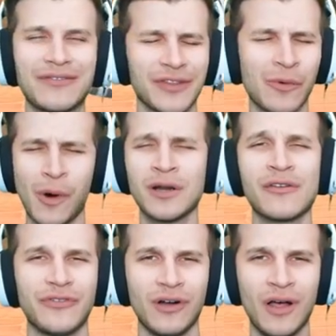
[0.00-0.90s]
for the
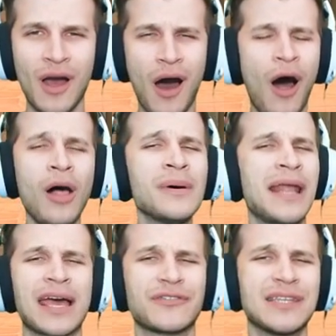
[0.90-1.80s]
wonderful
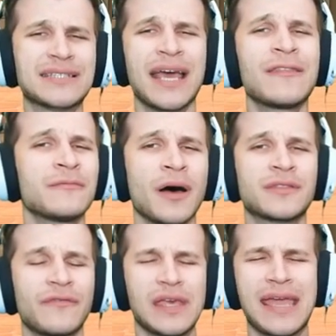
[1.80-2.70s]
almanac for the 10th month
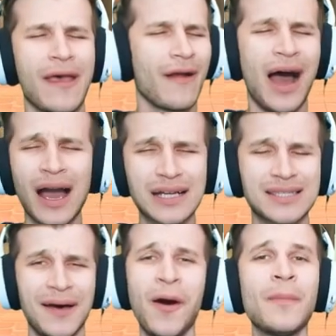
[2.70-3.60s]
of the year,
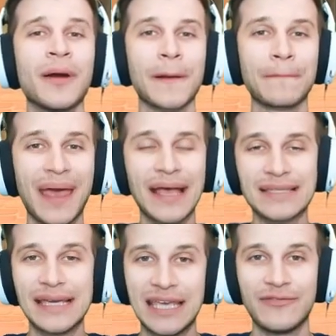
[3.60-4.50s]
October, as
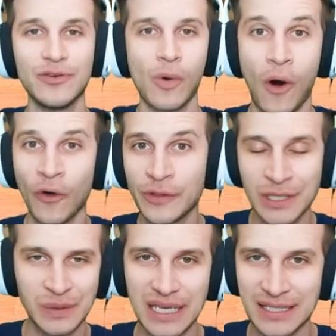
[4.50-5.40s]
I give you all the
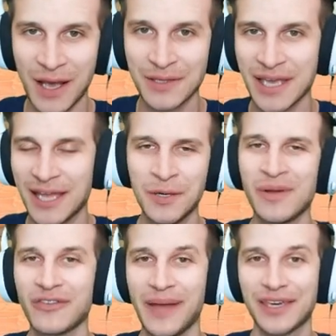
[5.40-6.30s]
new details and new
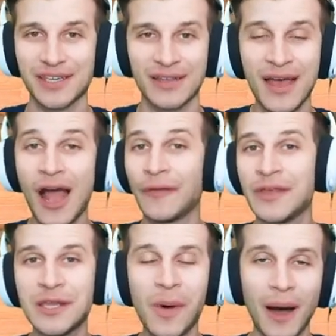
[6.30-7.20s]
information on the
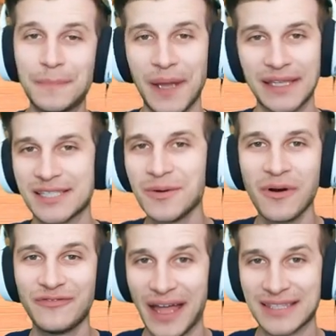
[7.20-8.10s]
new updates, new
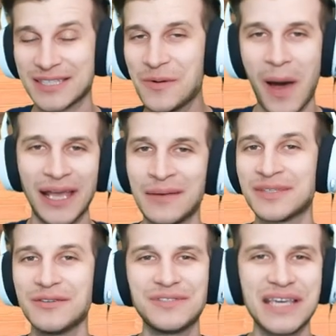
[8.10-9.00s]
events, new items,
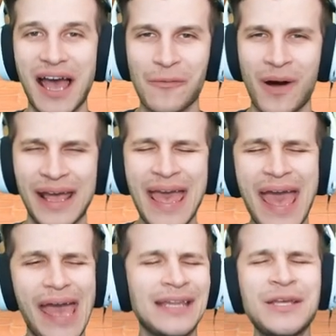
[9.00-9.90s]
new DIY,
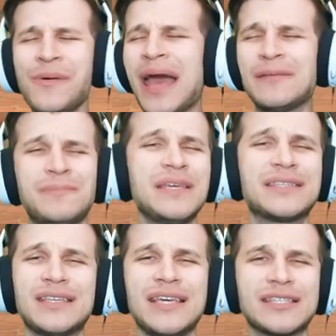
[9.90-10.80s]
and new
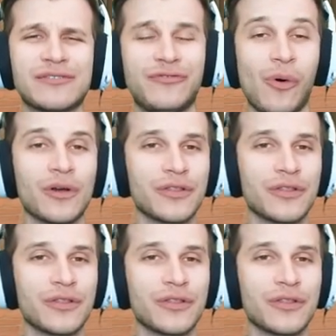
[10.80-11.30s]
NPCs for